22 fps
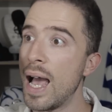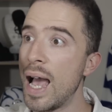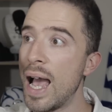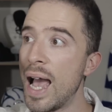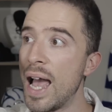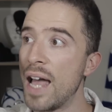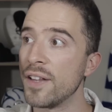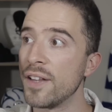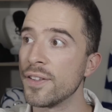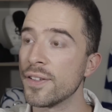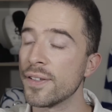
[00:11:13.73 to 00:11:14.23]

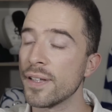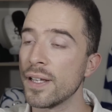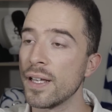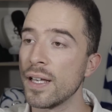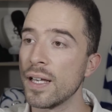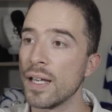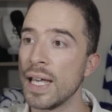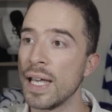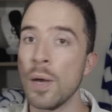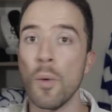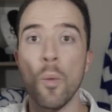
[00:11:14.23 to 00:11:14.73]
and
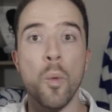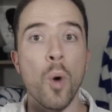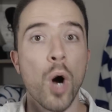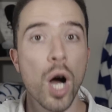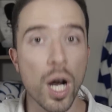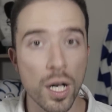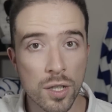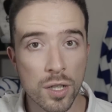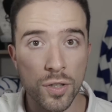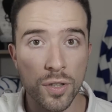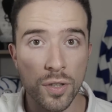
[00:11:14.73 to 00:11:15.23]
it
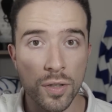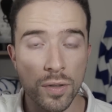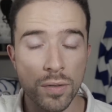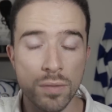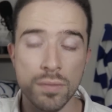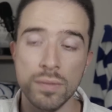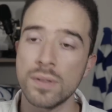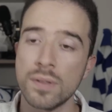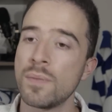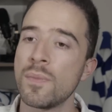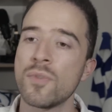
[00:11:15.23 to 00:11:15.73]
works,
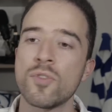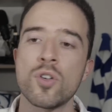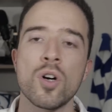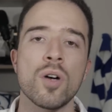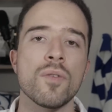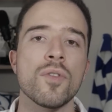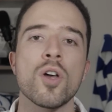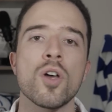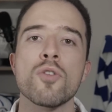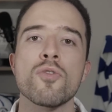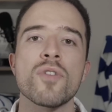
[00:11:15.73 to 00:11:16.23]
then we've
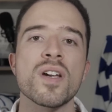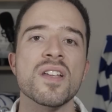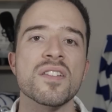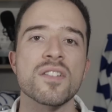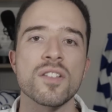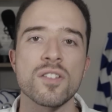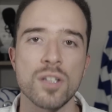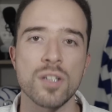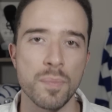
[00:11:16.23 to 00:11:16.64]
got no reason